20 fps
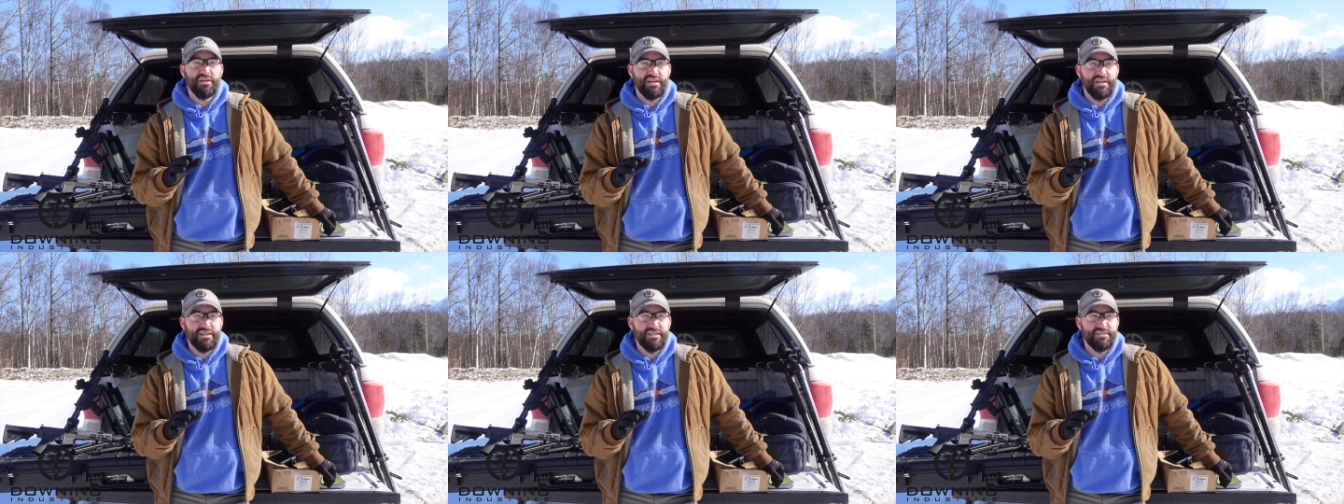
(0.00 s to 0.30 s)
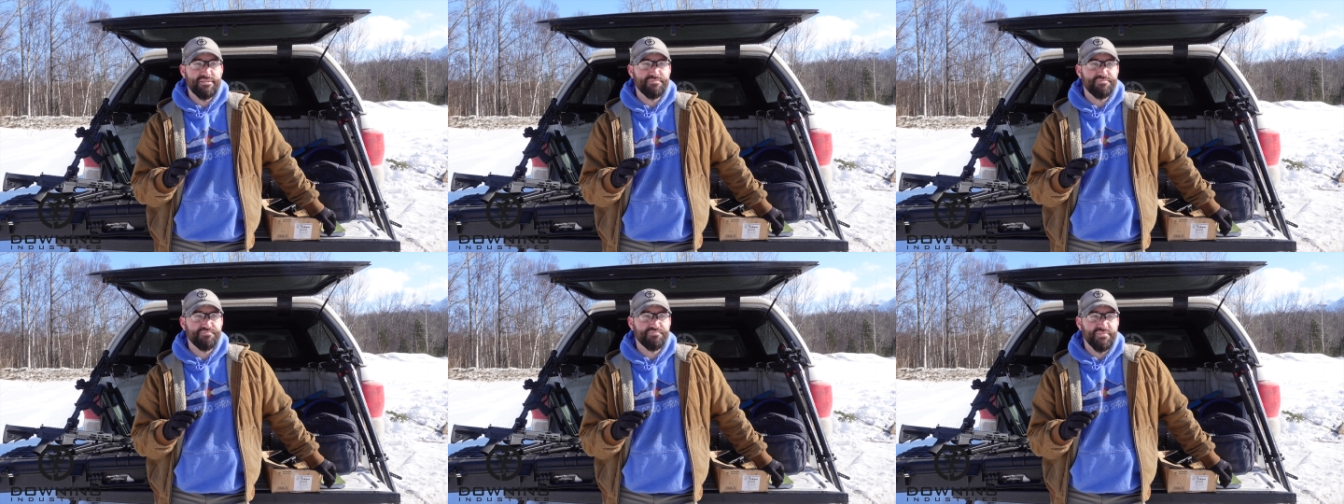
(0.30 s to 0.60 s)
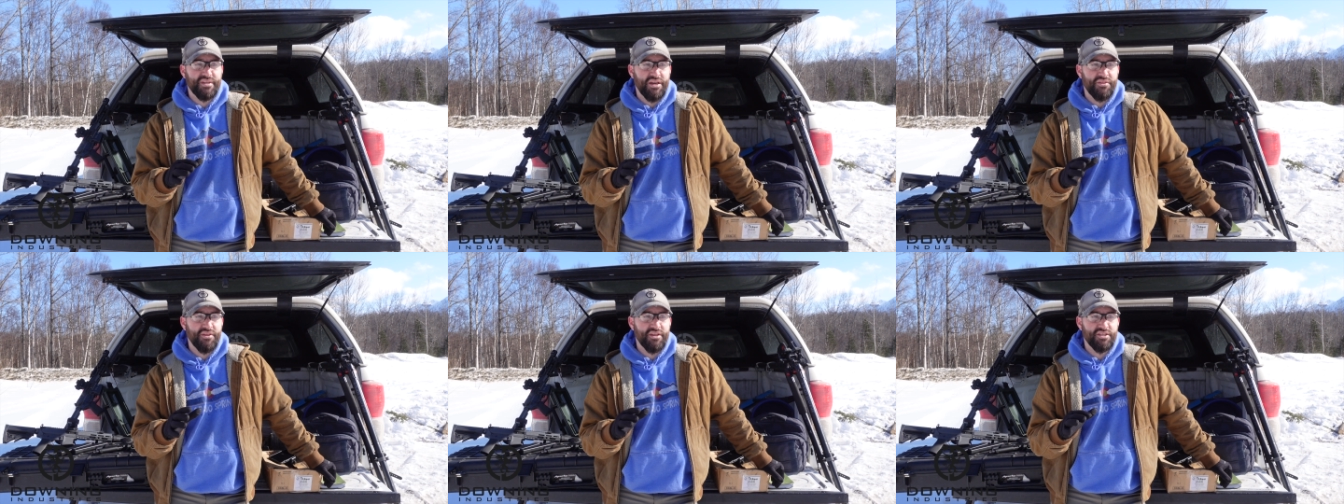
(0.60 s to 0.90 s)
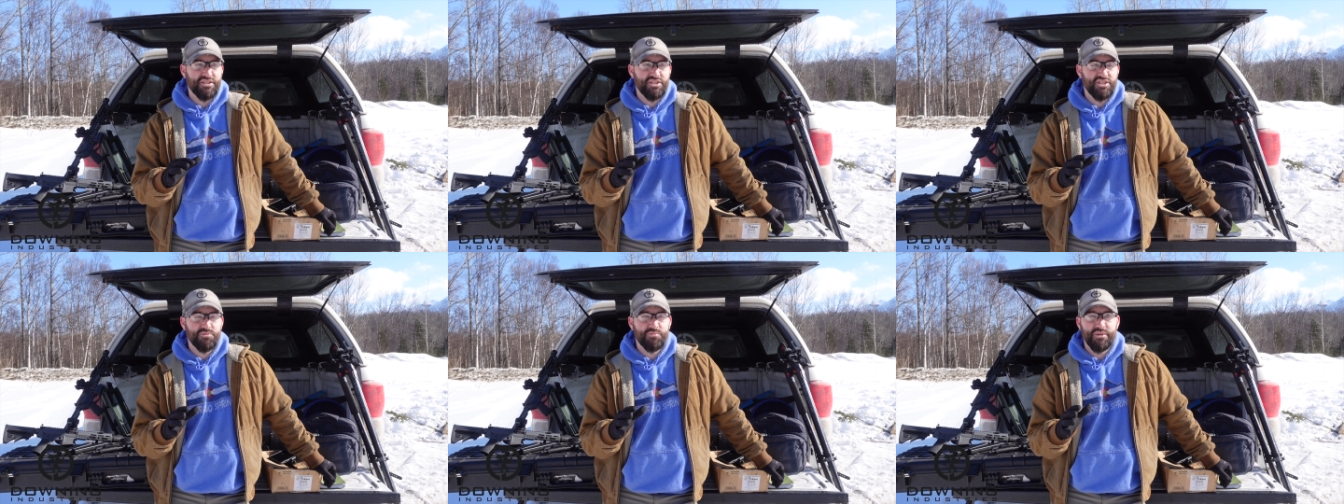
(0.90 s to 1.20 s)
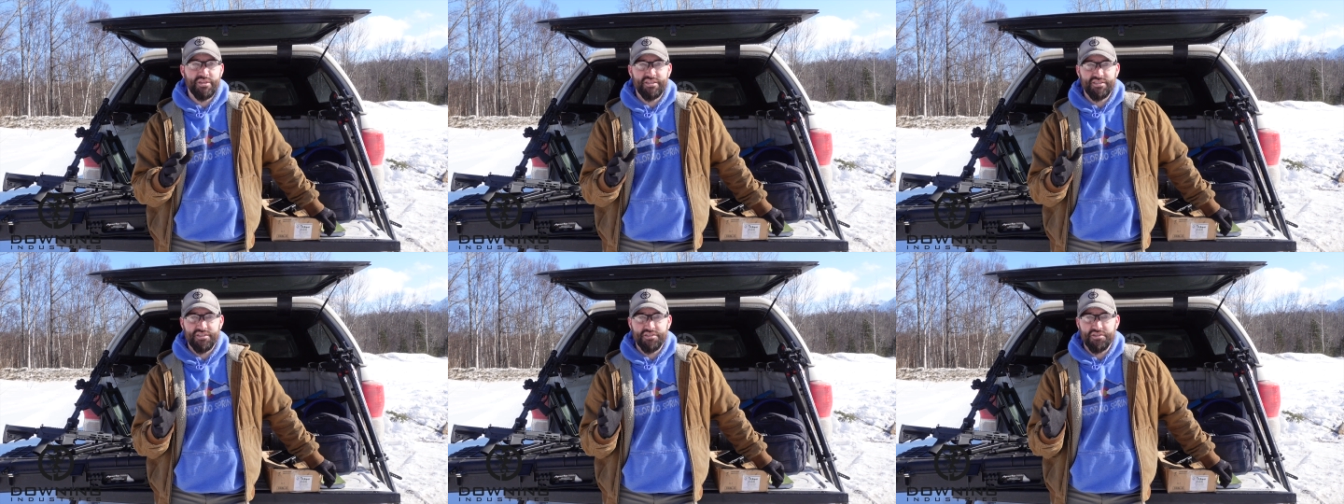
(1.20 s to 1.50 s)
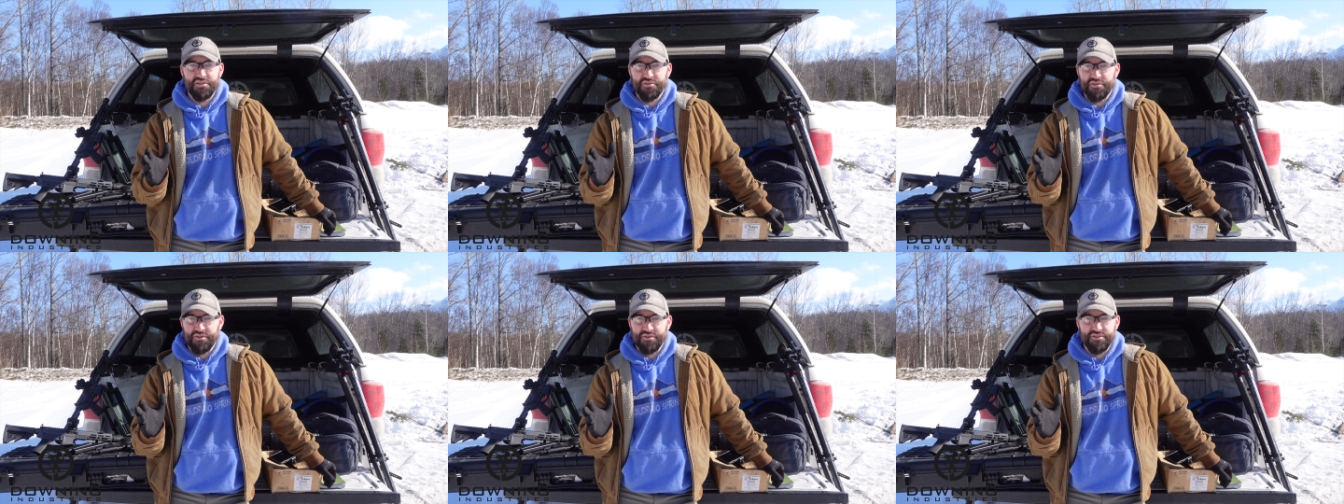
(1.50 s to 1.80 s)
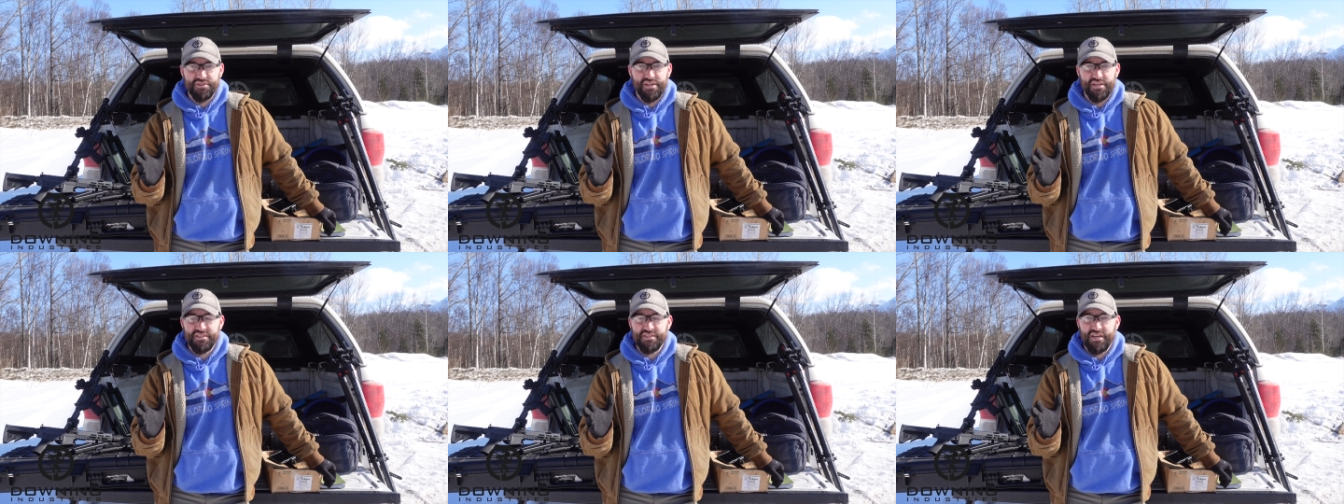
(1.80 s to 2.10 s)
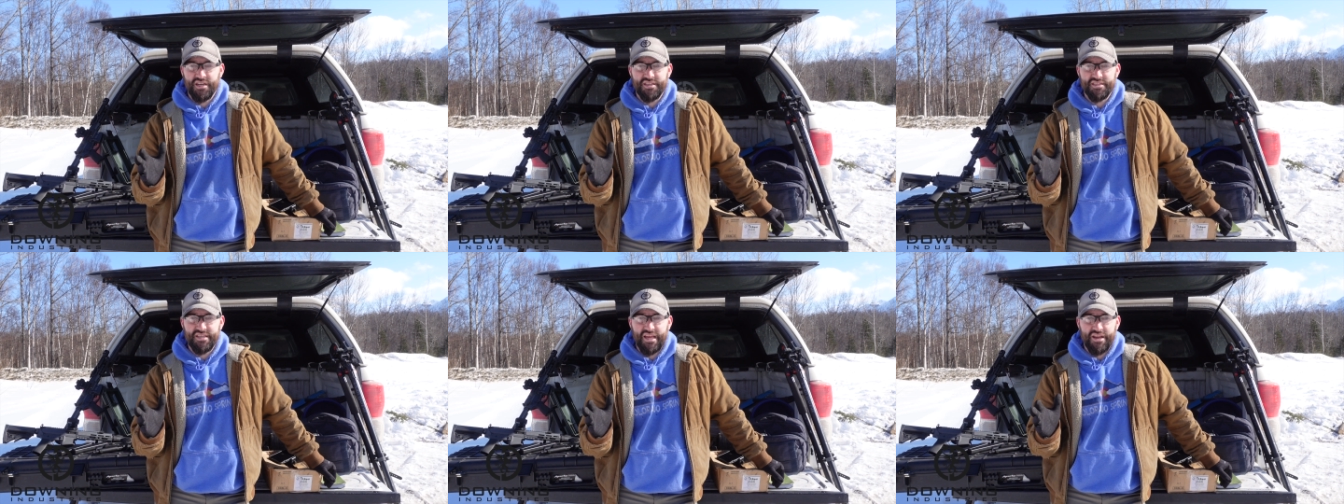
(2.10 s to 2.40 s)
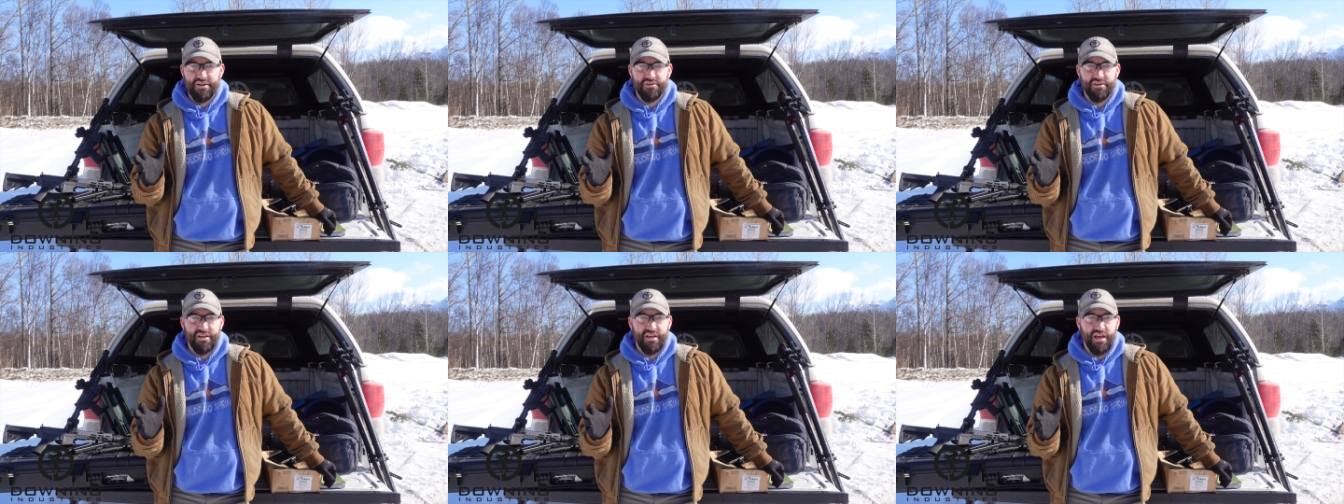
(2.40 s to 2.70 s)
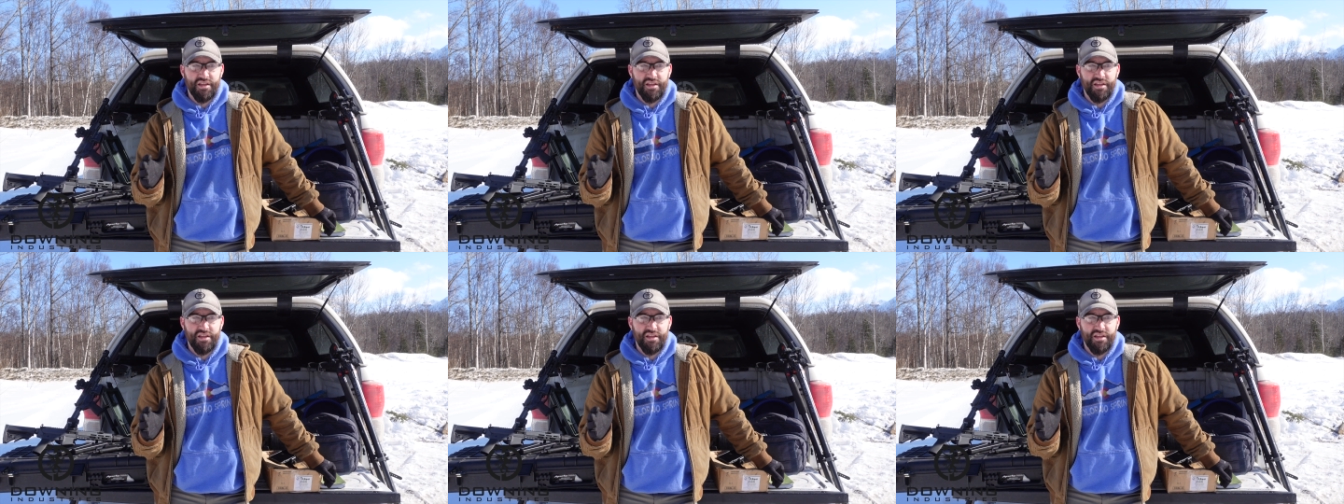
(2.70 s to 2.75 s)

Um, I think it's just because it's a Thursday, it's not a Saturday.